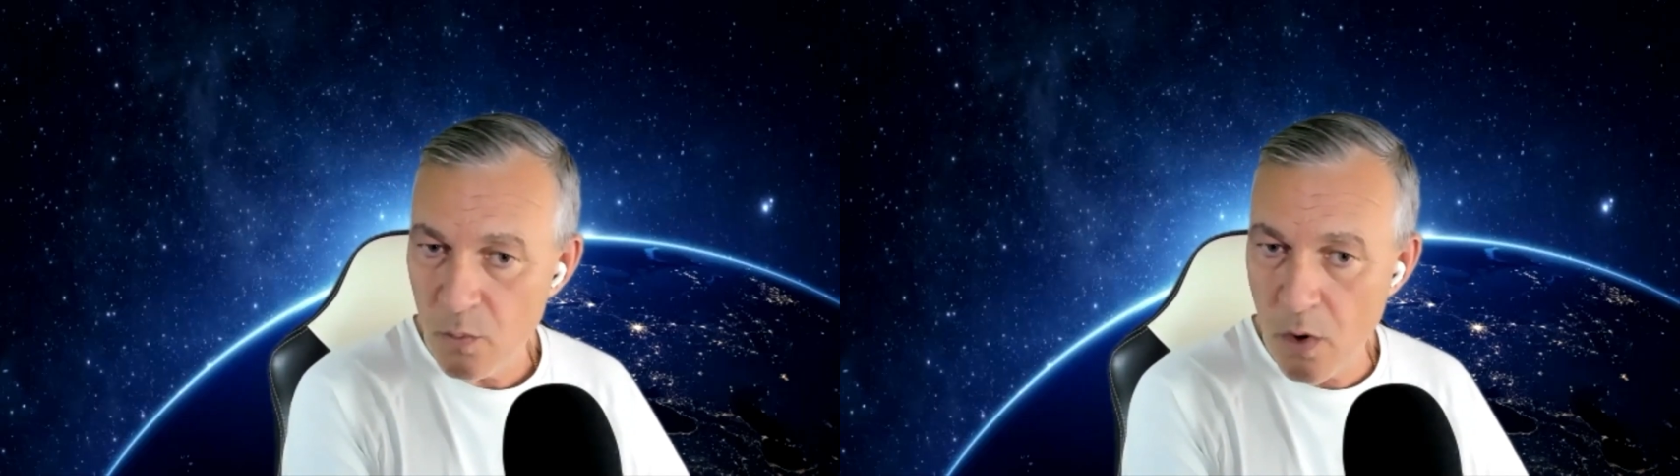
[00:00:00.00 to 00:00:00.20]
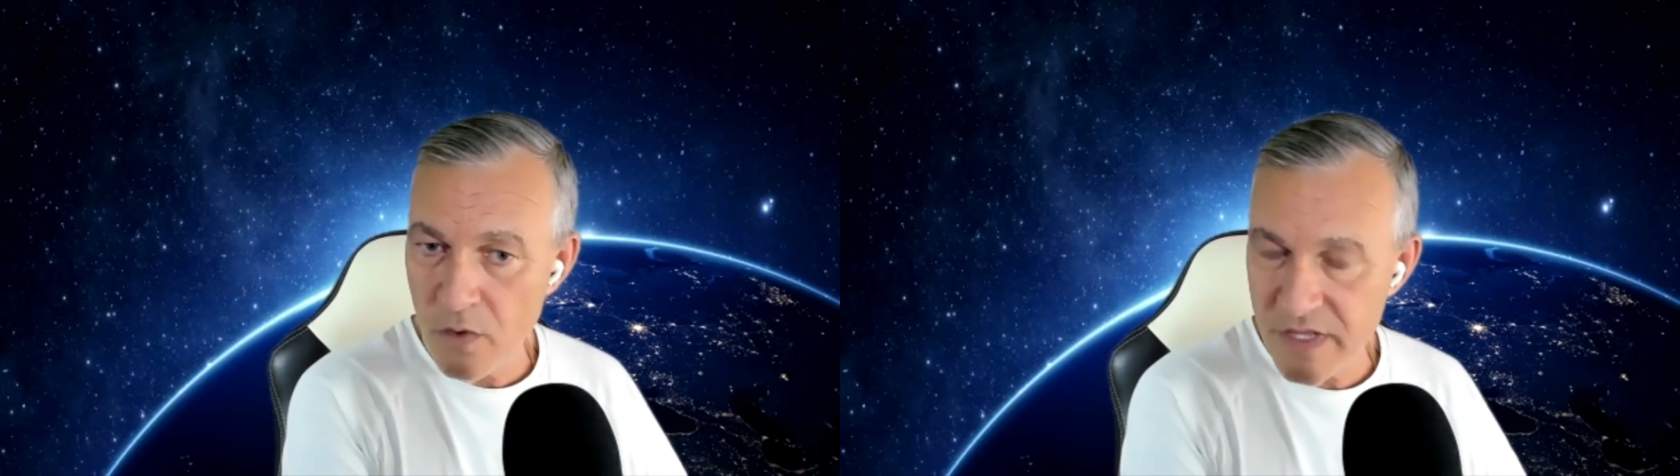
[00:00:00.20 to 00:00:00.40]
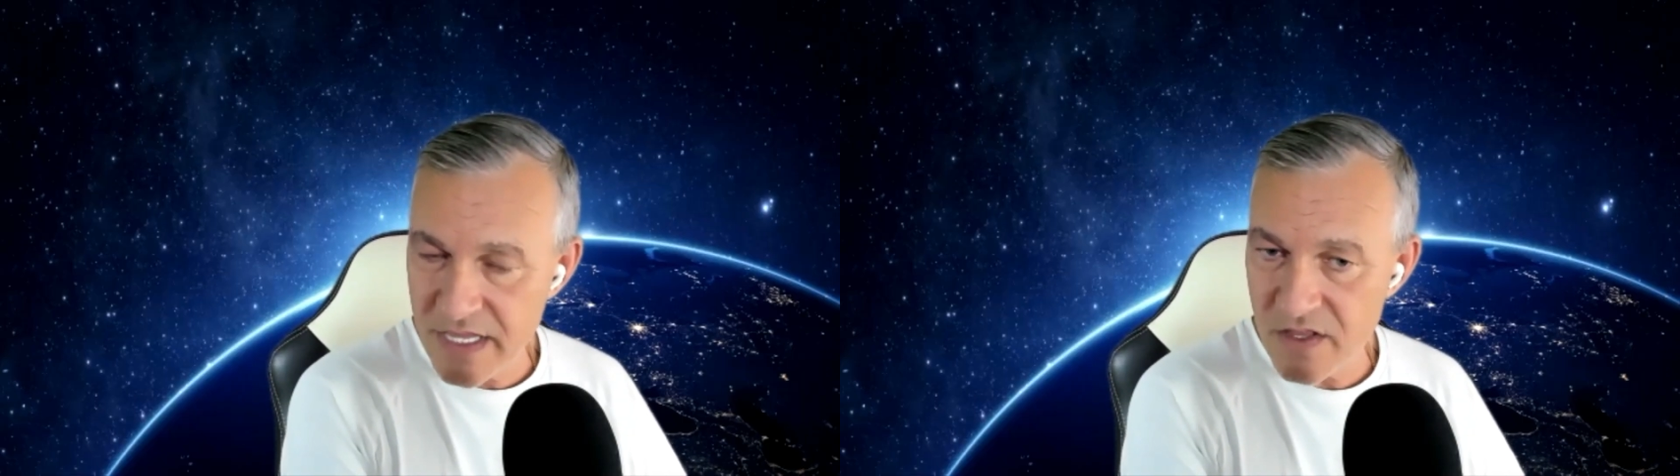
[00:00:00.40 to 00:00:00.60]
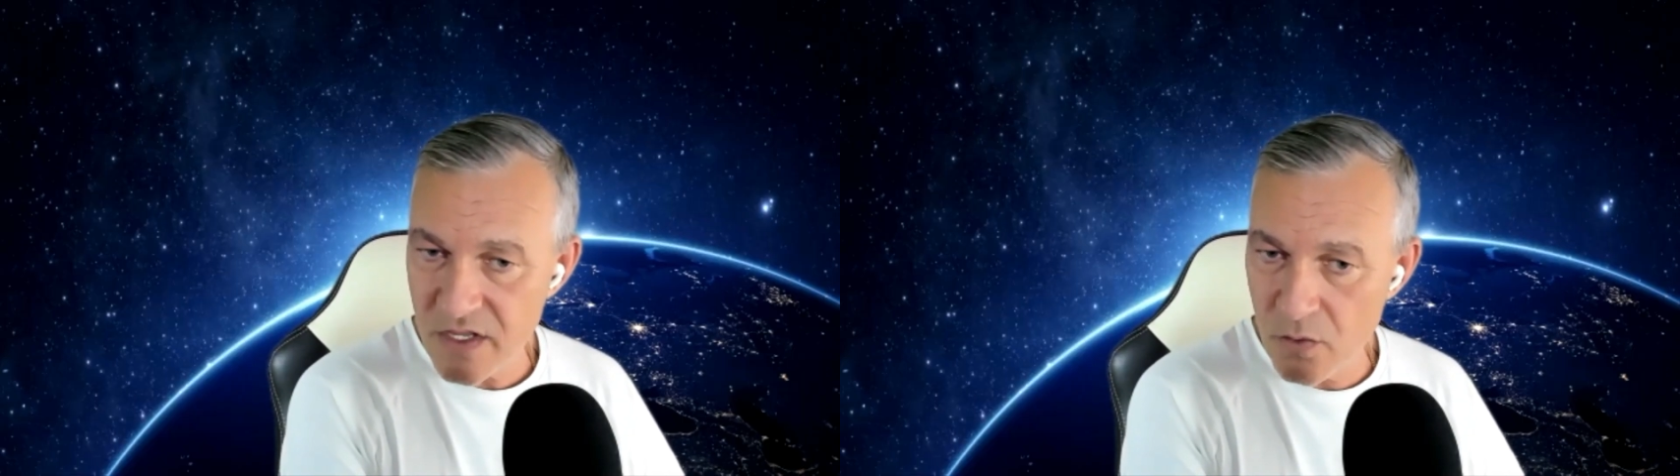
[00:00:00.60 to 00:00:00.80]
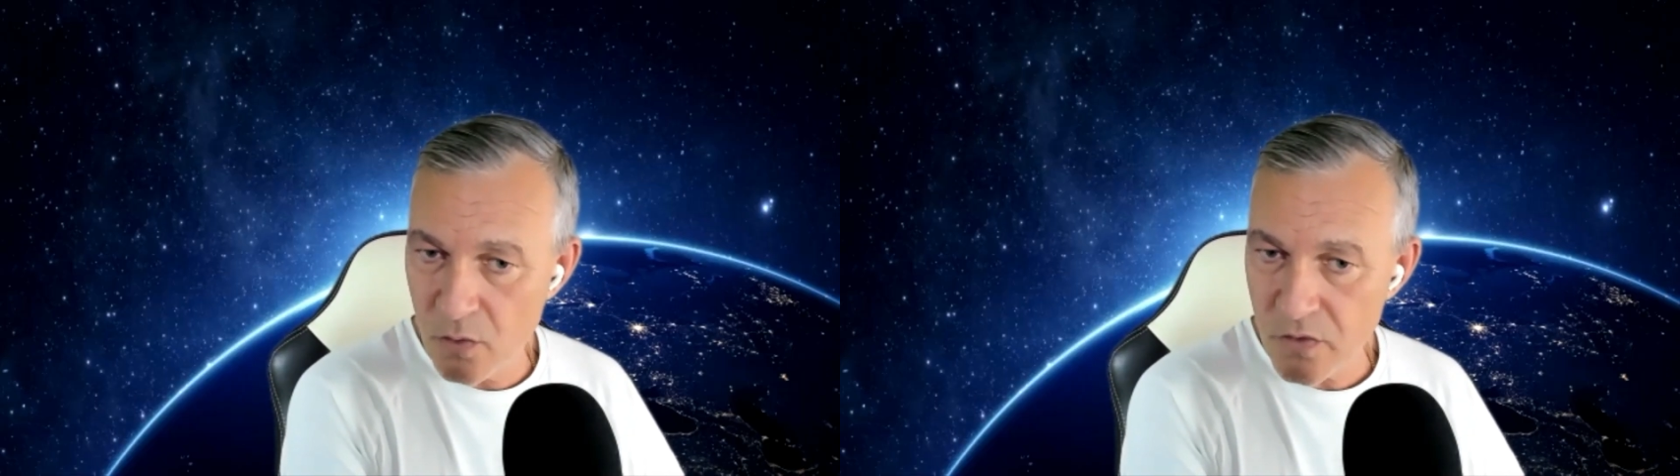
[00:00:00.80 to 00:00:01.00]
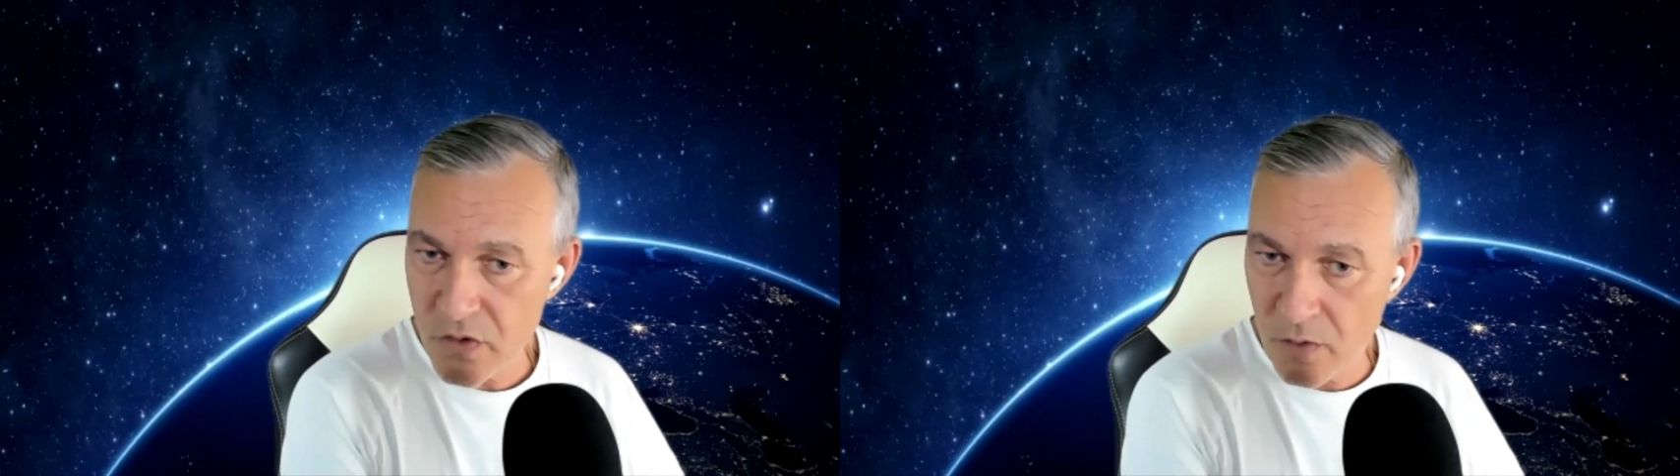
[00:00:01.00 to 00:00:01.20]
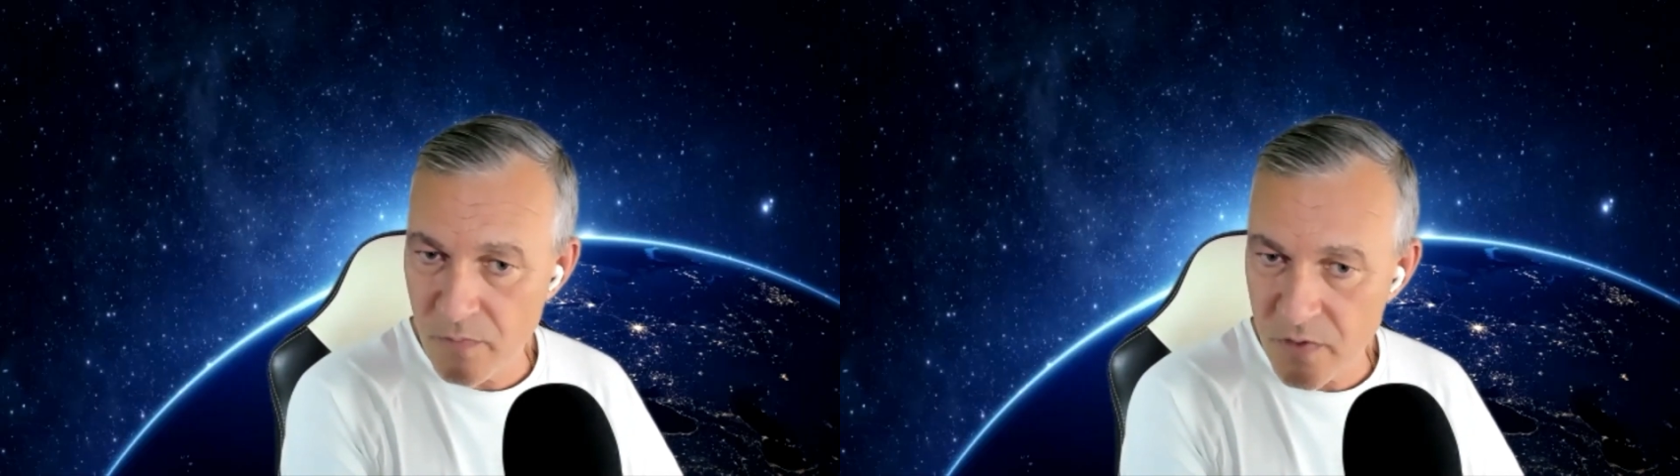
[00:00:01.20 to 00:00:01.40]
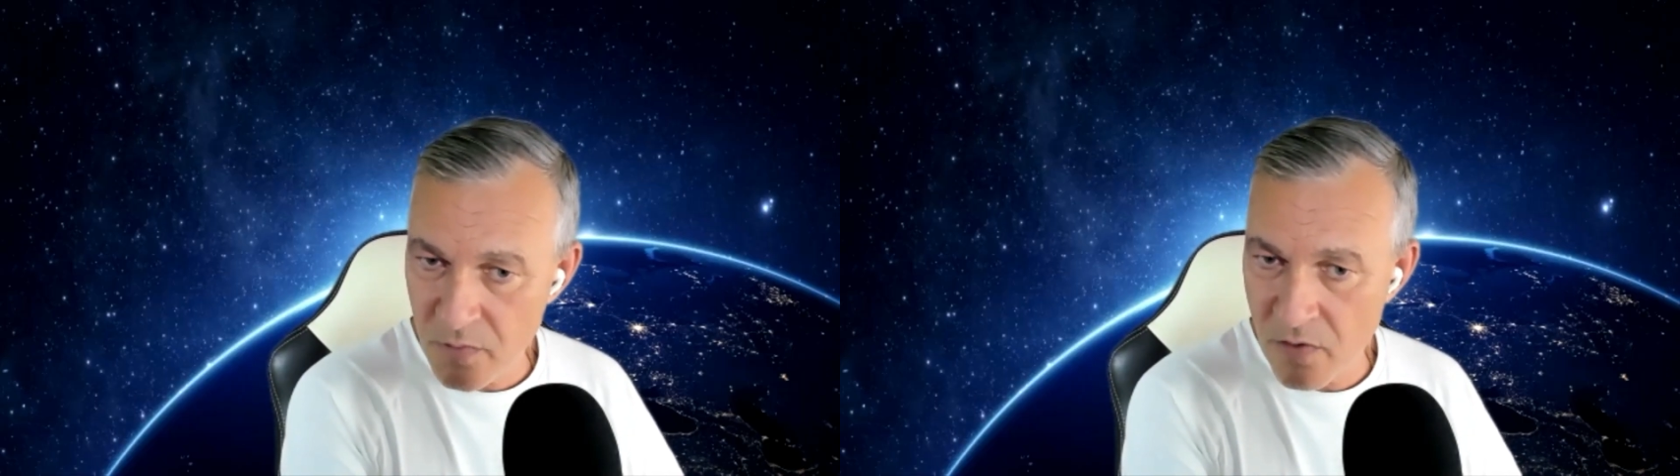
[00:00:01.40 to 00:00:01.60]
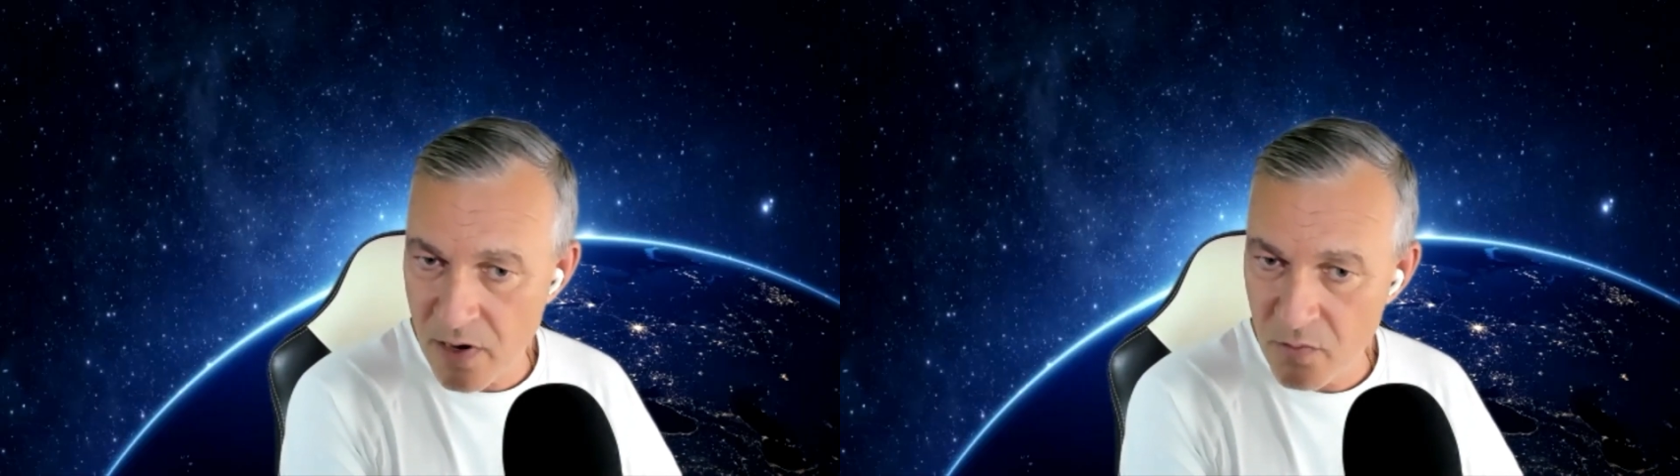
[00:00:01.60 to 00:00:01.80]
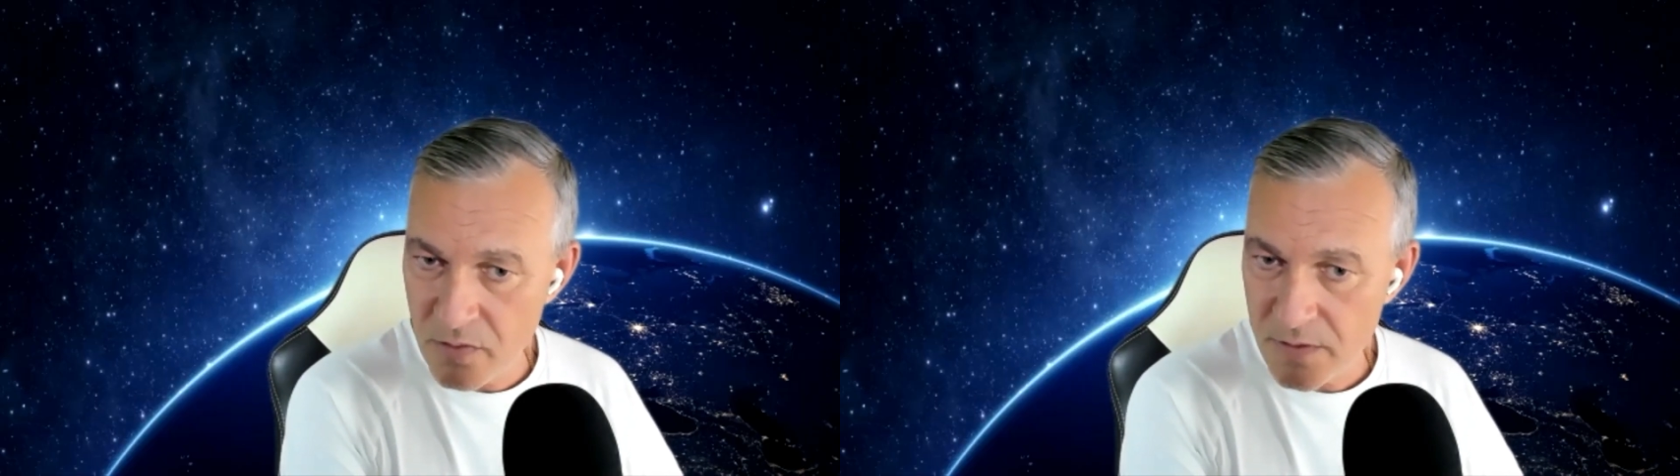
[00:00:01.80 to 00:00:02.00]
watch into your shop
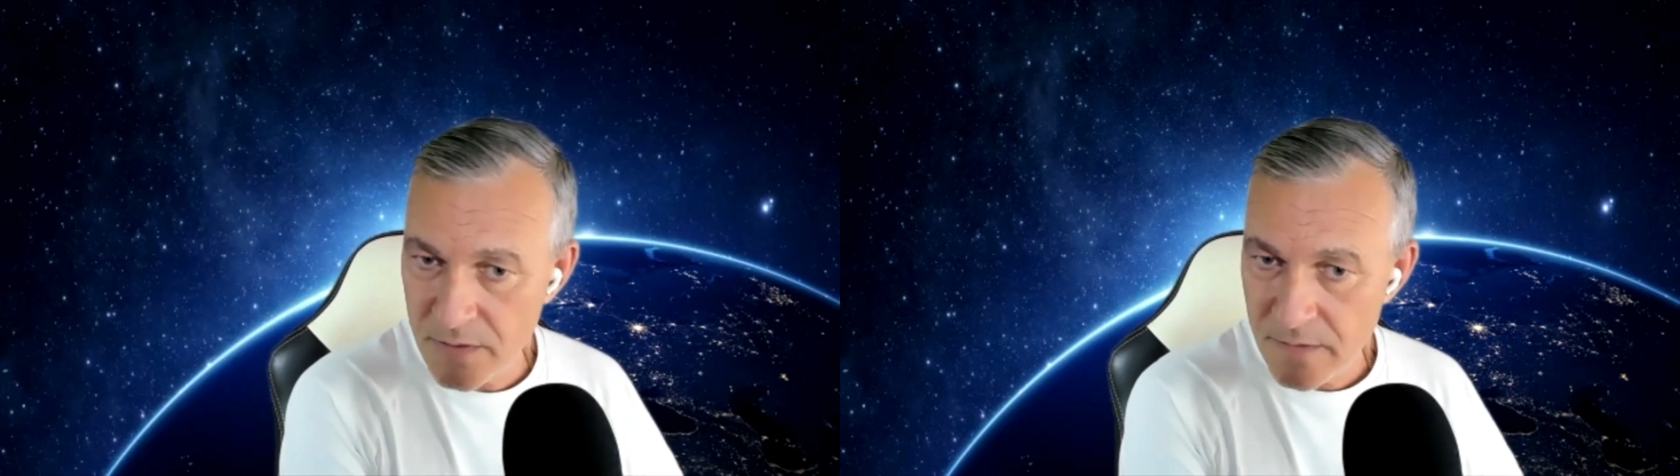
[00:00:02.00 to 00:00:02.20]
tomorrow,